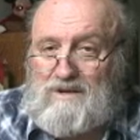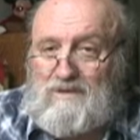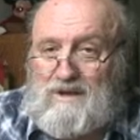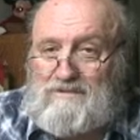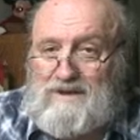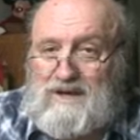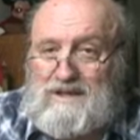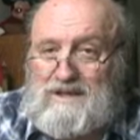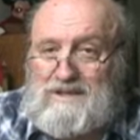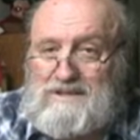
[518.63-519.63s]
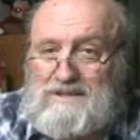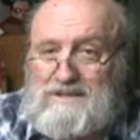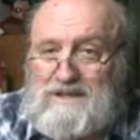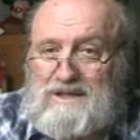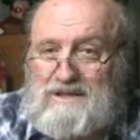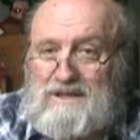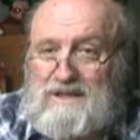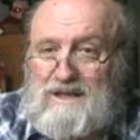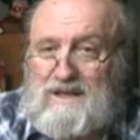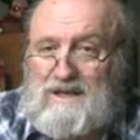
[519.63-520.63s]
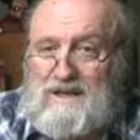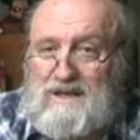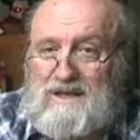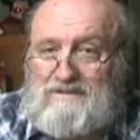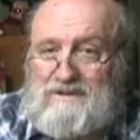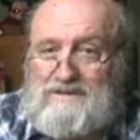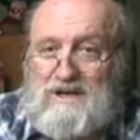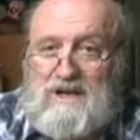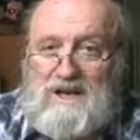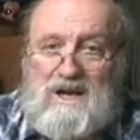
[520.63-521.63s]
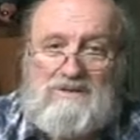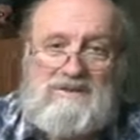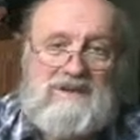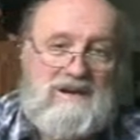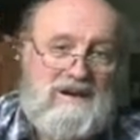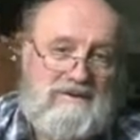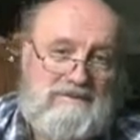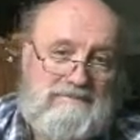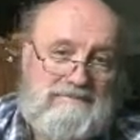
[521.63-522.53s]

One fact is that evil's not out there.